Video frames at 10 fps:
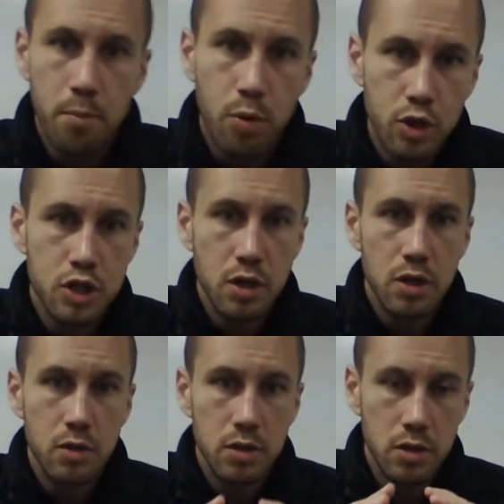push
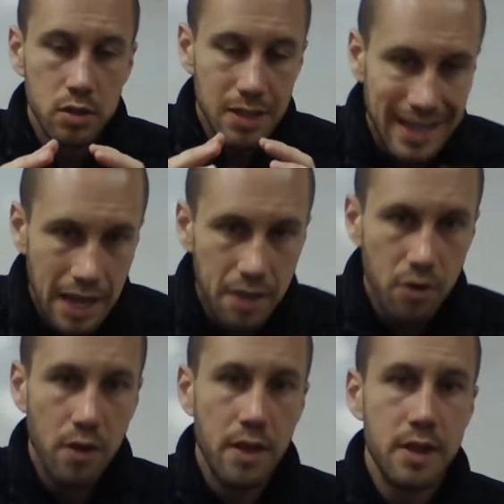together
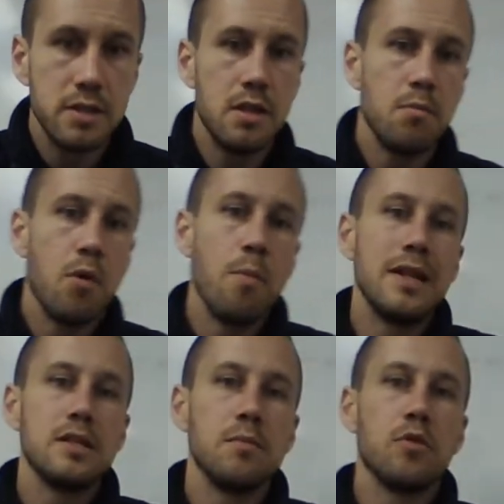on this, the
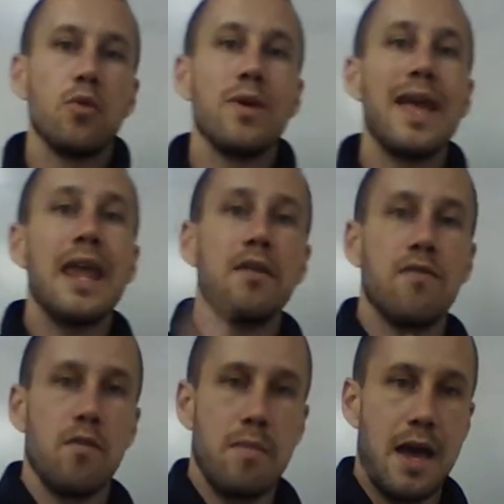momentum created
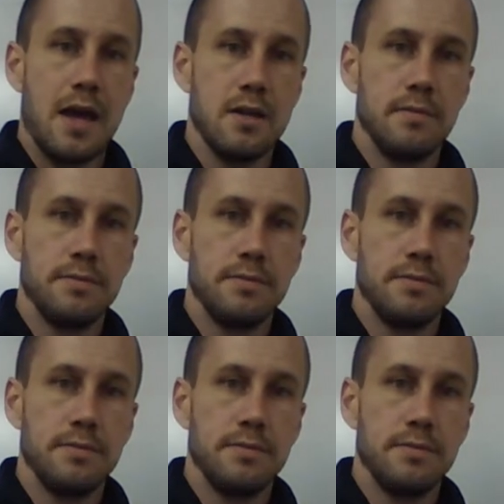from that